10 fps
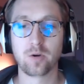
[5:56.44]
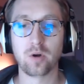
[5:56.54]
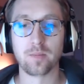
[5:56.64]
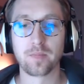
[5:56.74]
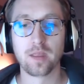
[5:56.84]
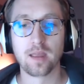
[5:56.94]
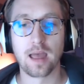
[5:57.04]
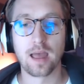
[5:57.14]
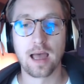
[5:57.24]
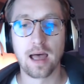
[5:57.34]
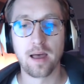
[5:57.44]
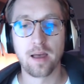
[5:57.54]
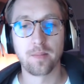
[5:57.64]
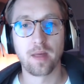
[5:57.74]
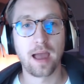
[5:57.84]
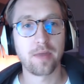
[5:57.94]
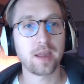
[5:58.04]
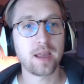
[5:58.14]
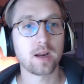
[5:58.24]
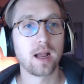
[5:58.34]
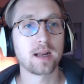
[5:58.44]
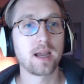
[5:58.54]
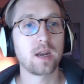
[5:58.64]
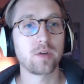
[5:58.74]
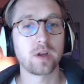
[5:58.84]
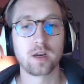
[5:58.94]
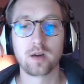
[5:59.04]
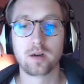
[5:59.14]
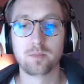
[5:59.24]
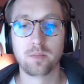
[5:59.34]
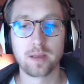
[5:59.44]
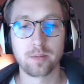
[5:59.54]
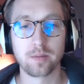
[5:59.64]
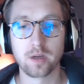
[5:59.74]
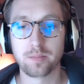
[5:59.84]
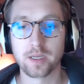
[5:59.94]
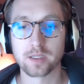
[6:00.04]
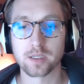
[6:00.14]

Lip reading: Cool. I think a kind of a good place